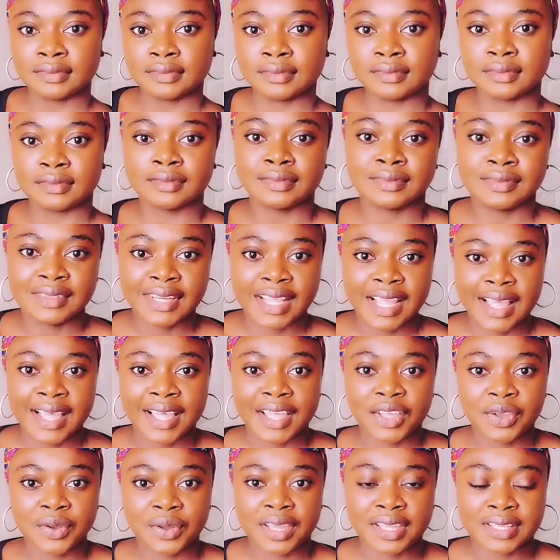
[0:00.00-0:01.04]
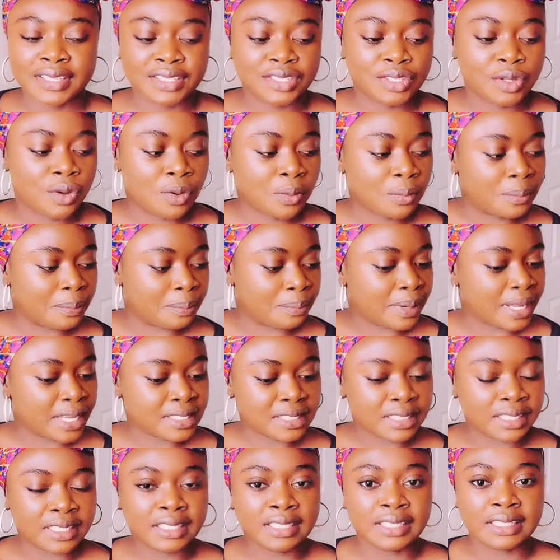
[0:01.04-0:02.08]
you... Okay, so
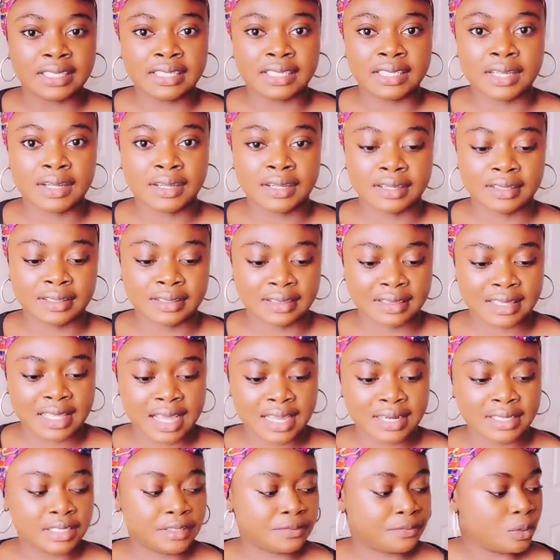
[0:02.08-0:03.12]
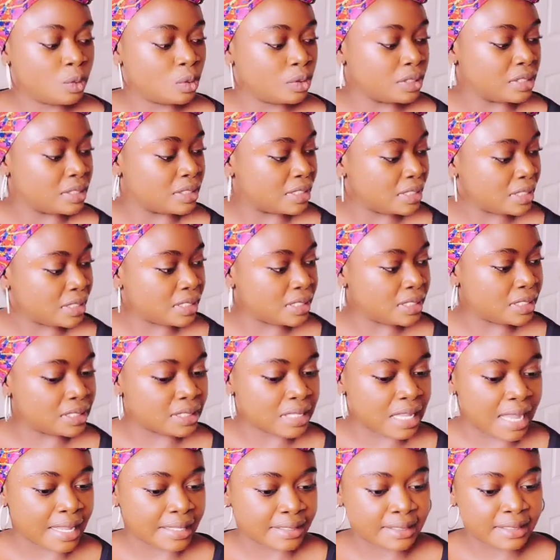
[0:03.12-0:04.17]
basically, that is for the
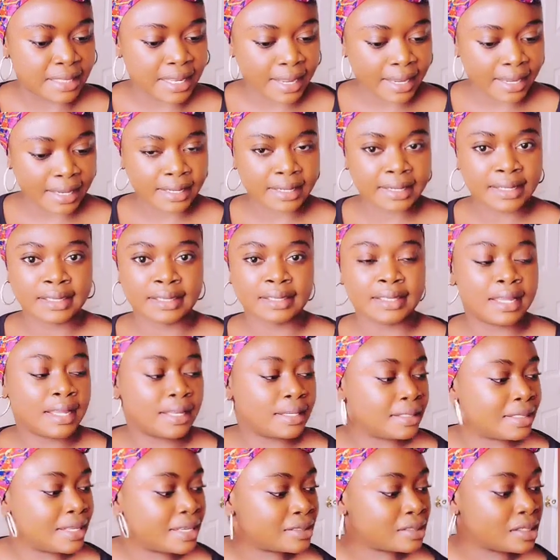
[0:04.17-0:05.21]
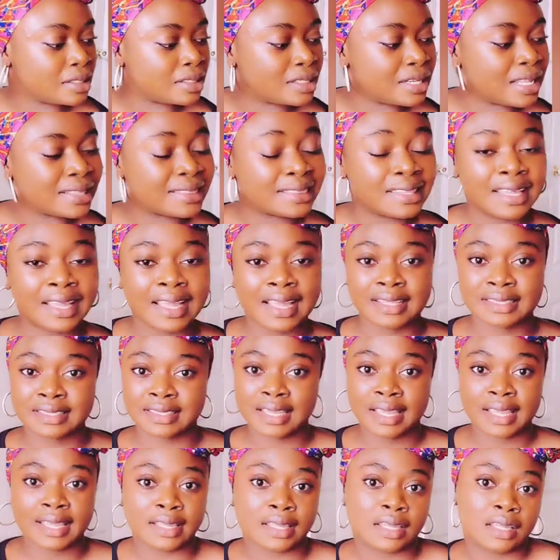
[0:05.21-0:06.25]
teas I take. Then there's another thing I
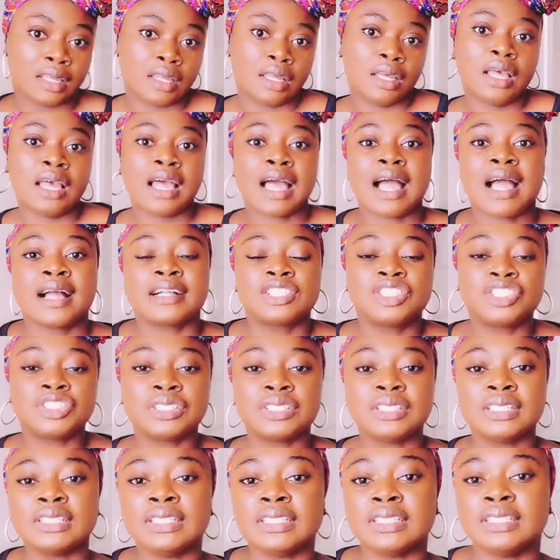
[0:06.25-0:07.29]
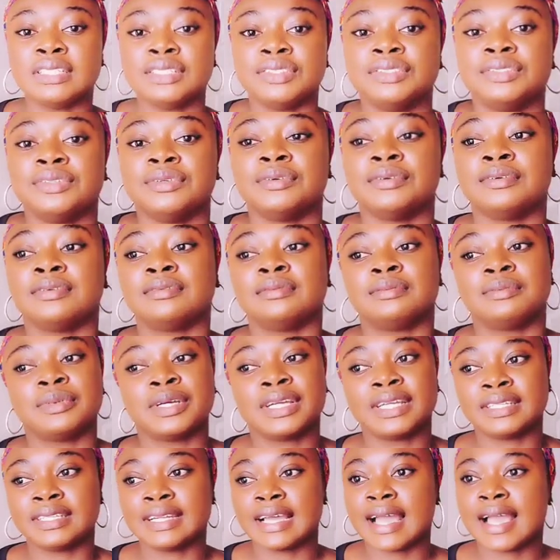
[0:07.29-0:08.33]
take. Actually, you know,
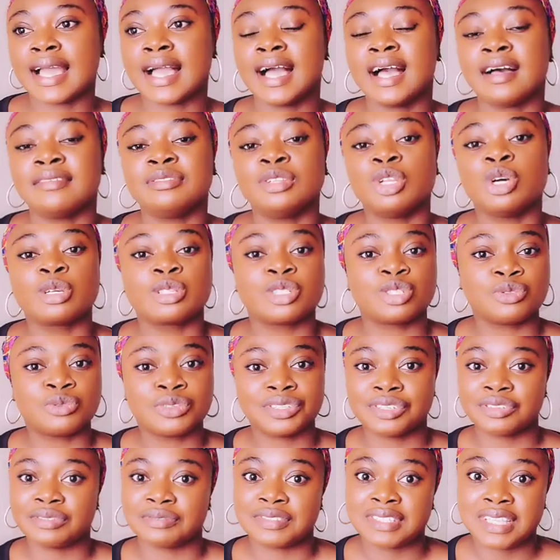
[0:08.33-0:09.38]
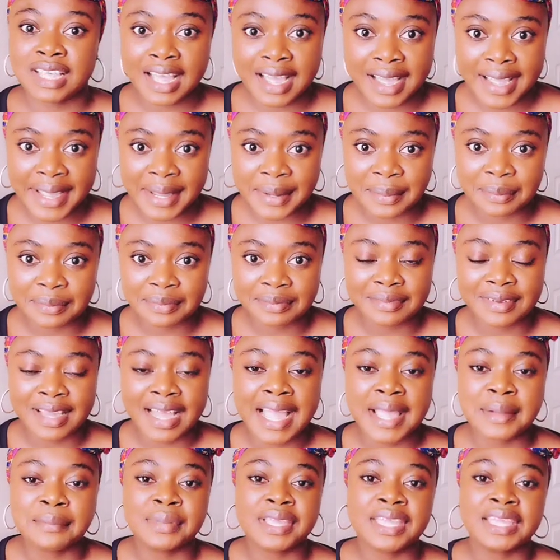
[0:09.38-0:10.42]
when I have luxury of time,
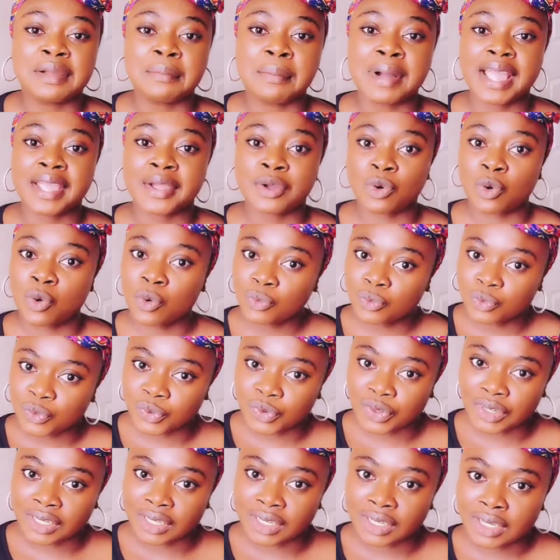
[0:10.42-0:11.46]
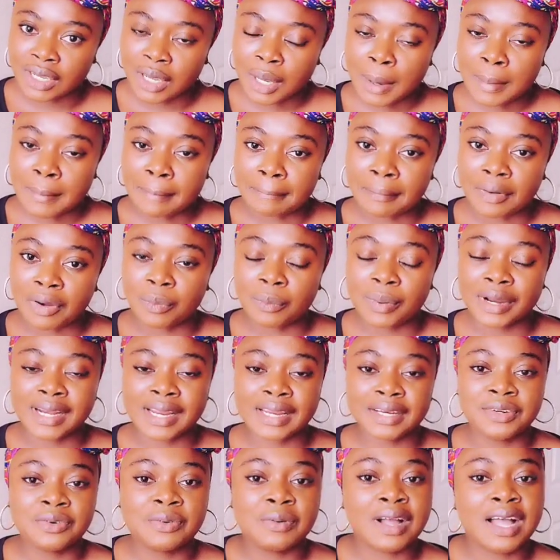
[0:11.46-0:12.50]
I make my own. But when
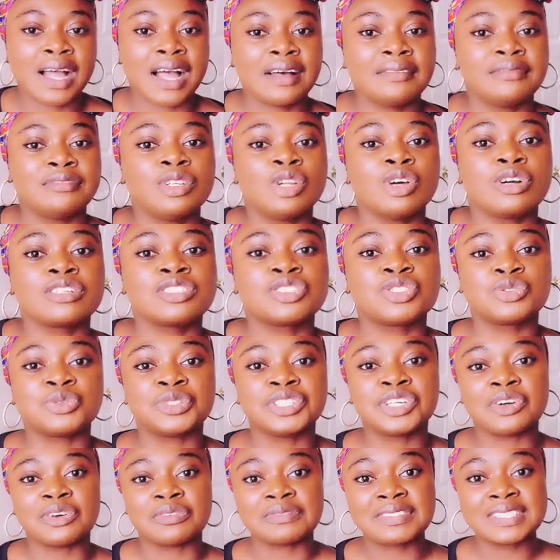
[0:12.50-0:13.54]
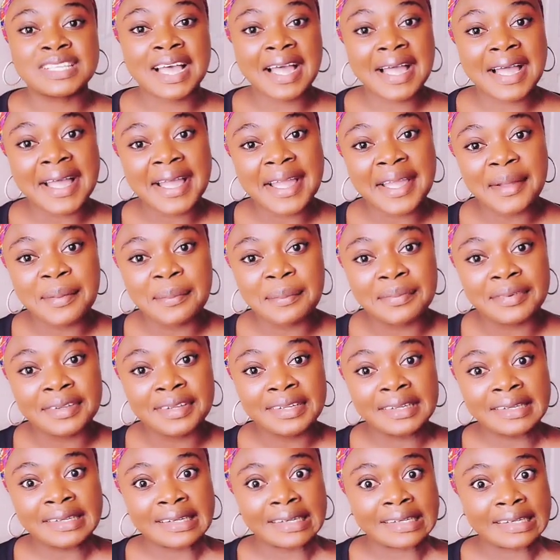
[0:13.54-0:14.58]
I don't have luxury of time,
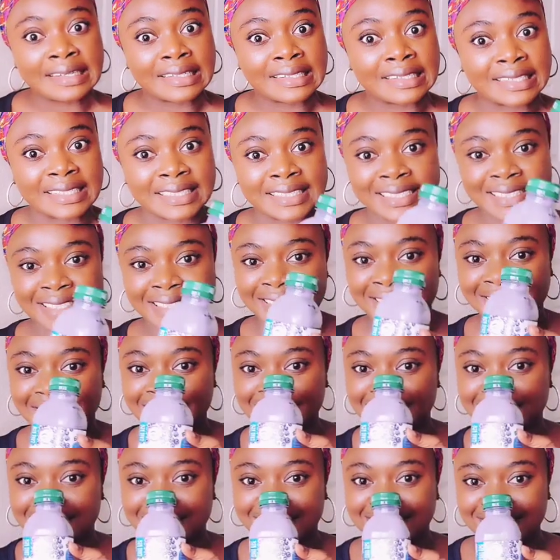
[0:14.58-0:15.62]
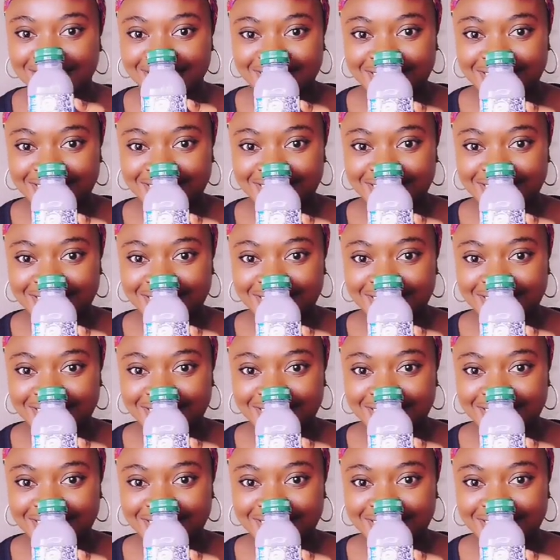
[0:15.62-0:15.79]
I,